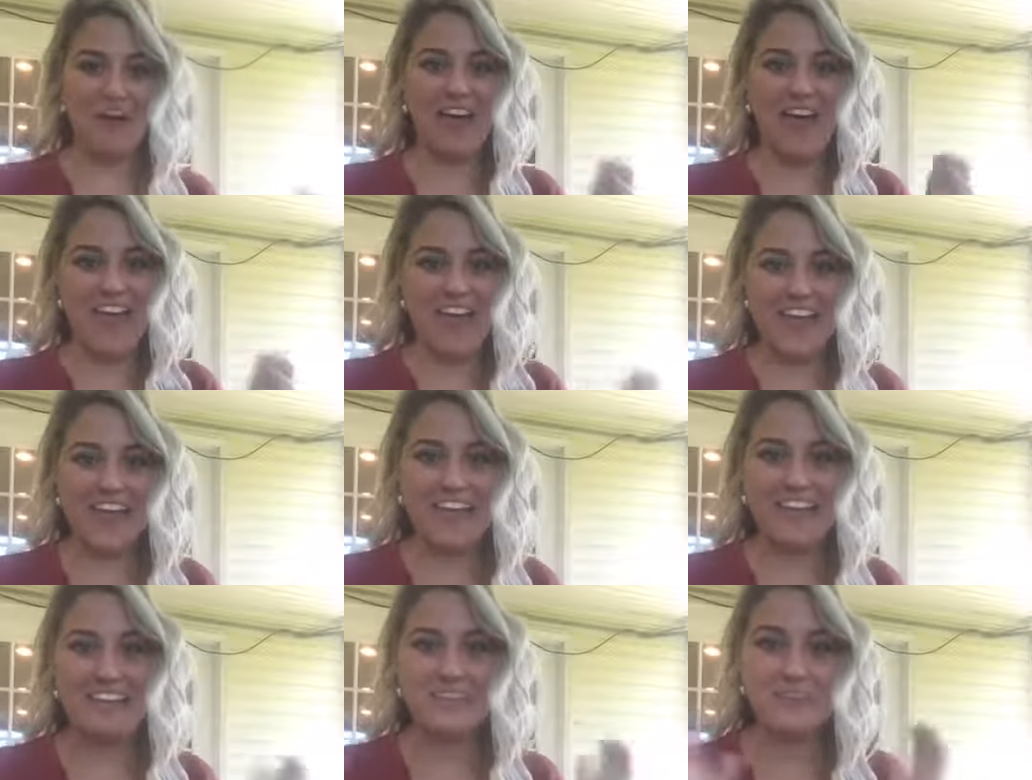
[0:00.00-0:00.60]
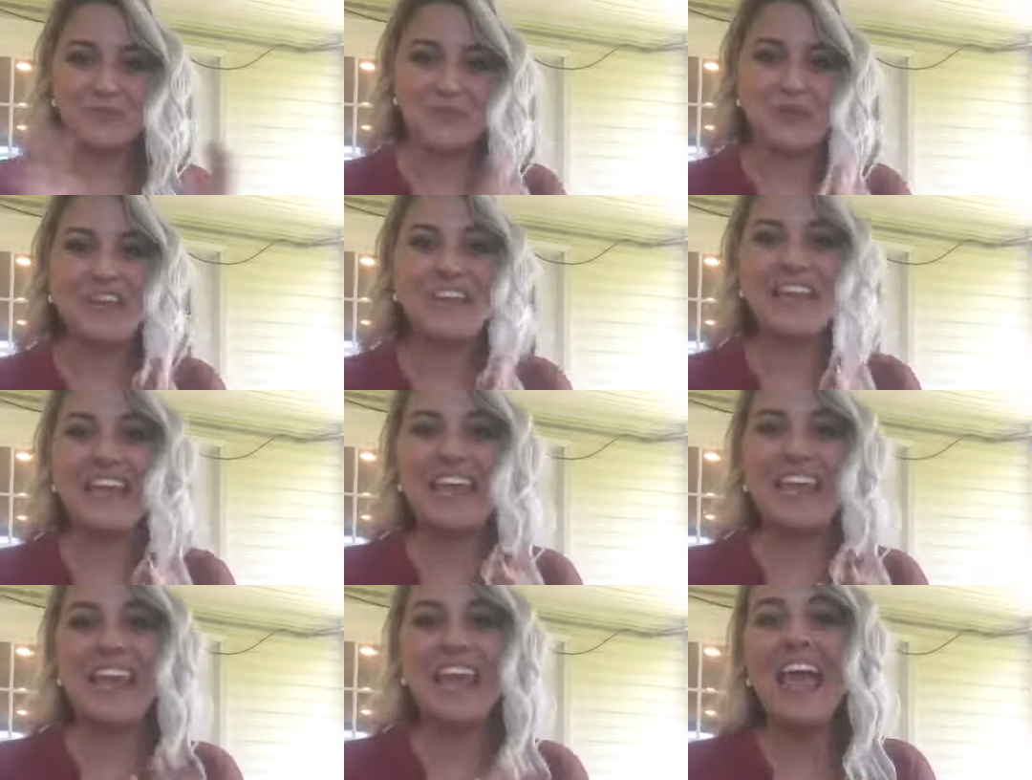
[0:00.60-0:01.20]
Hey, it's
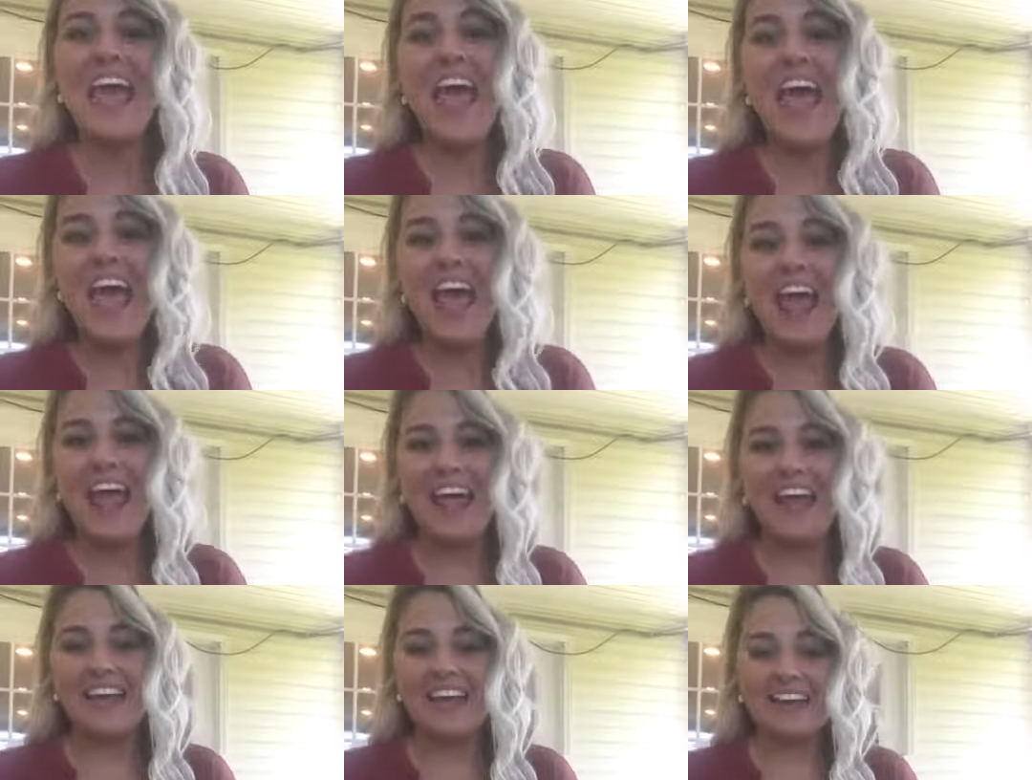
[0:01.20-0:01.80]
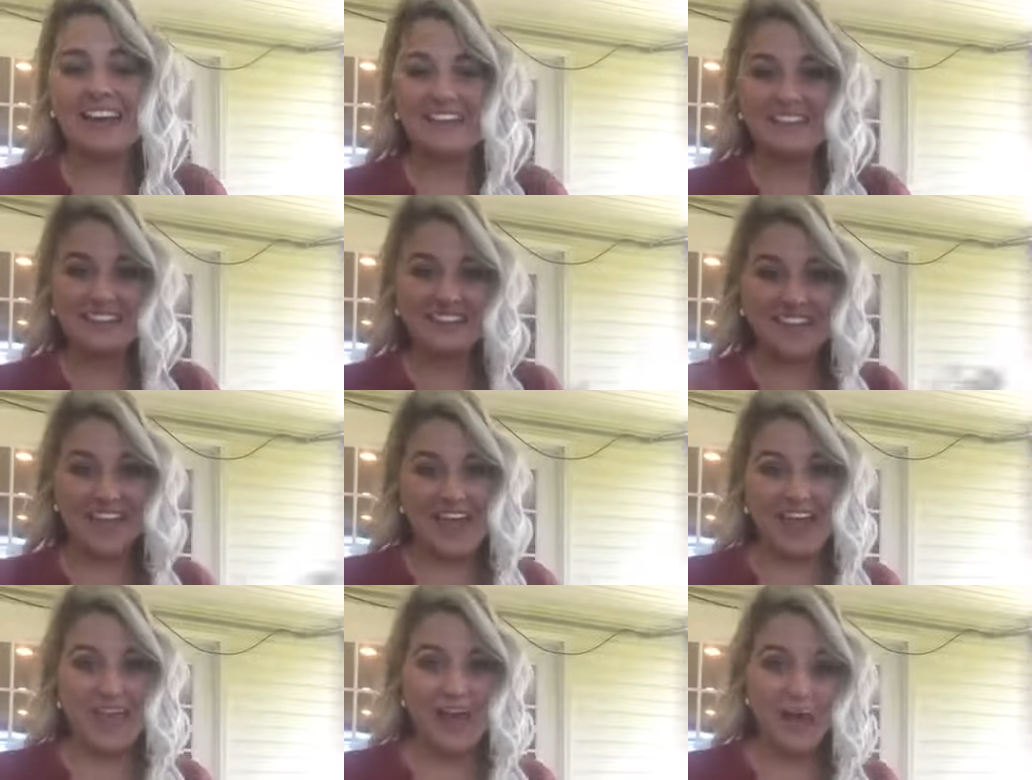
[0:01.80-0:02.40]
Whitney, and
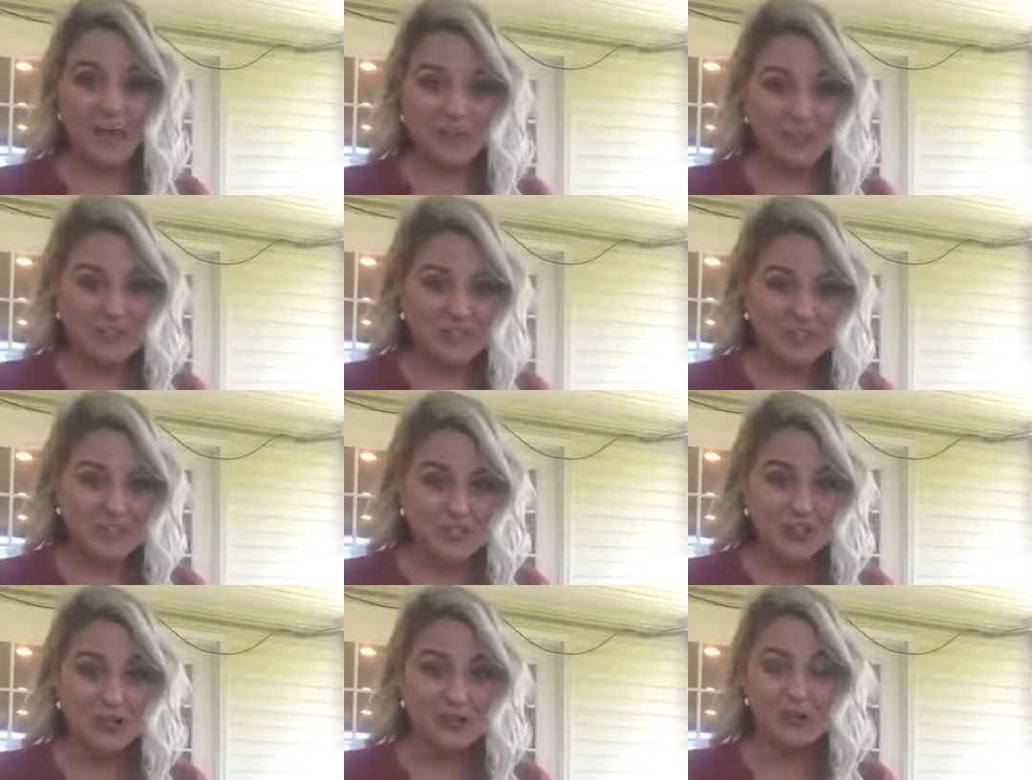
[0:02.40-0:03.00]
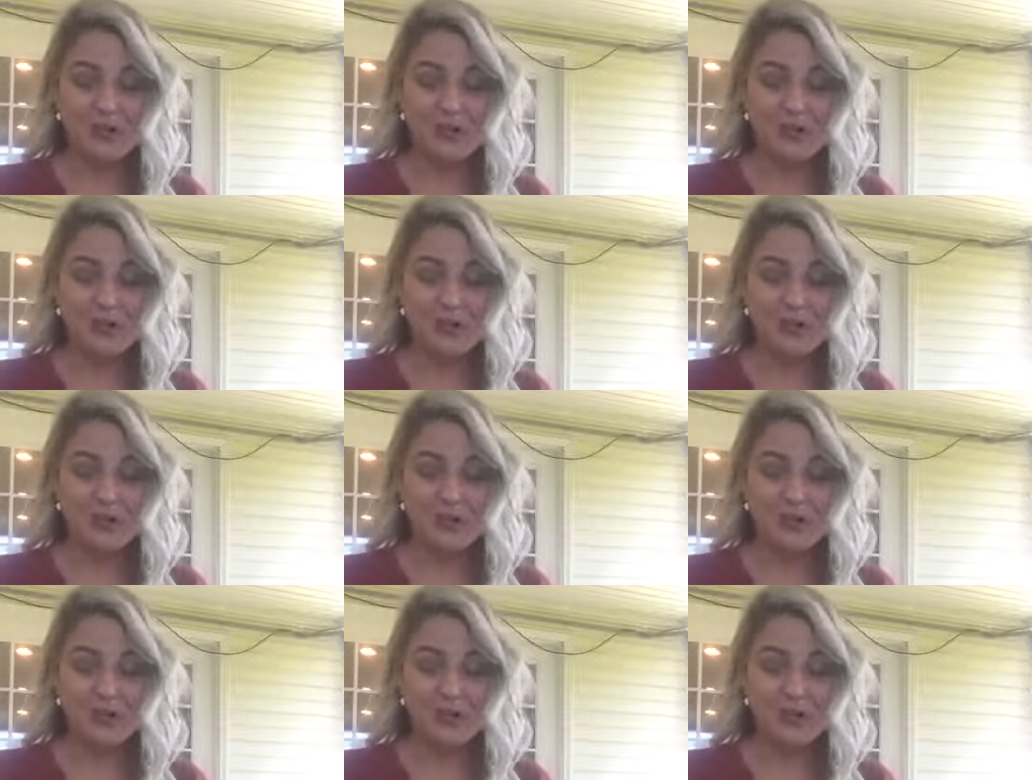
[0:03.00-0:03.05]
today I want to